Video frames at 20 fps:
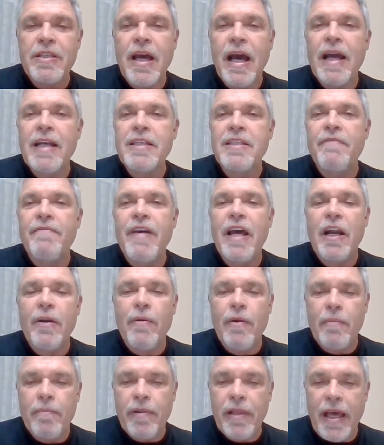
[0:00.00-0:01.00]
This guy is a
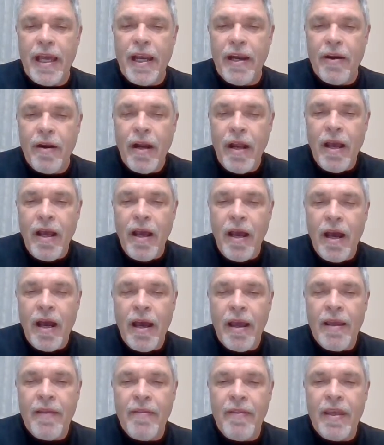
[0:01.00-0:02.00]
veteran player
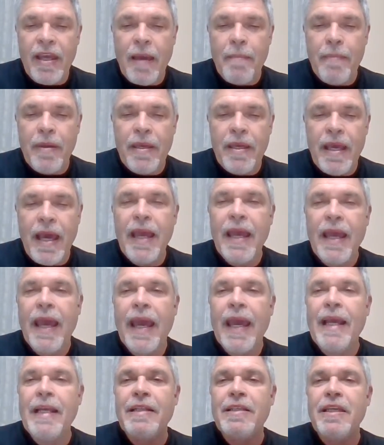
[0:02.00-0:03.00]
in the
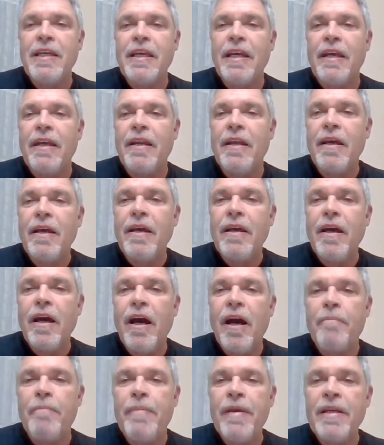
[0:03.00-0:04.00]
NBA, 18
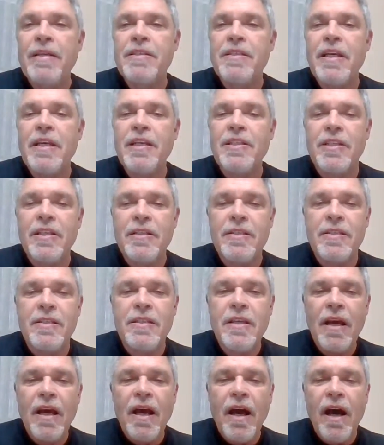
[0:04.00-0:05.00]
big
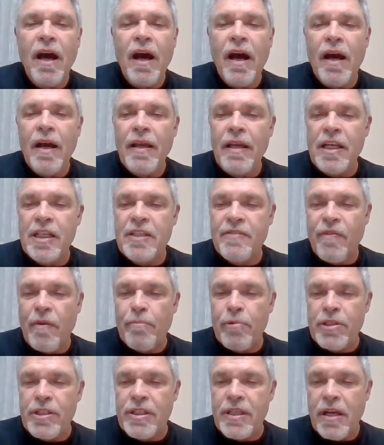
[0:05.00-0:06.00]
seasons. He's
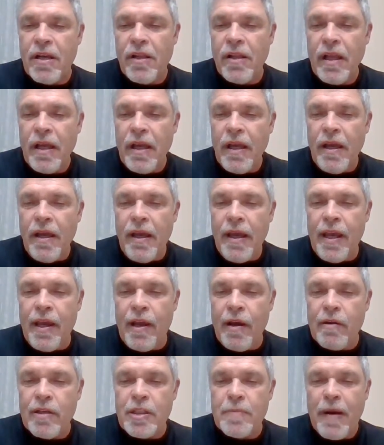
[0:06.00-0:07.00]
from Brazil.
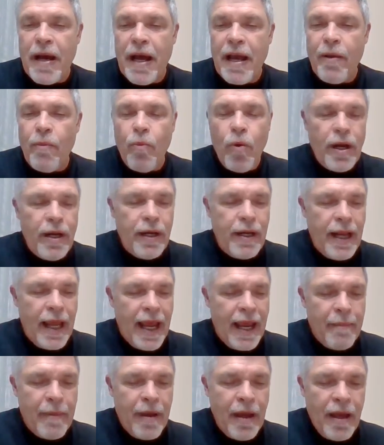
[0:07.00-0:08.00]
He goes by one
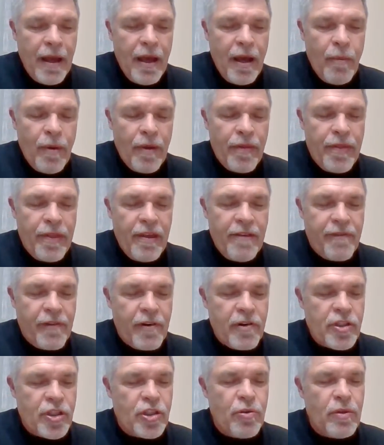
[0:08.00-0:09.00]
name with the
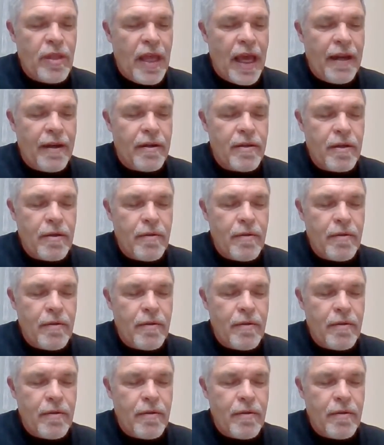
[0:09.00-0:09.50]
first two